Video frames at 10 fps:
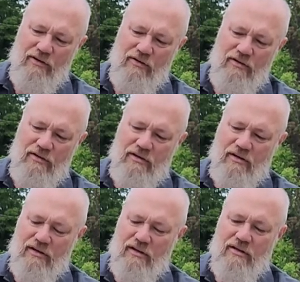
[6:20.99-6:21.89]
little,
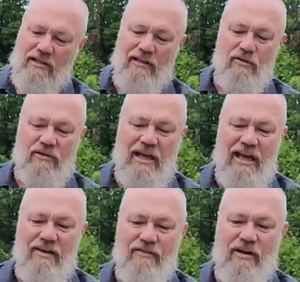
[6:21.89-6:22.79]
that little
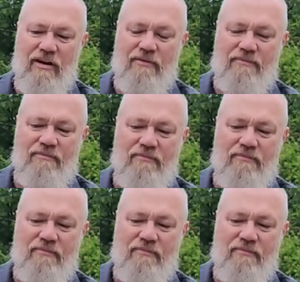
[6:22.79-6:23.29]
cave there.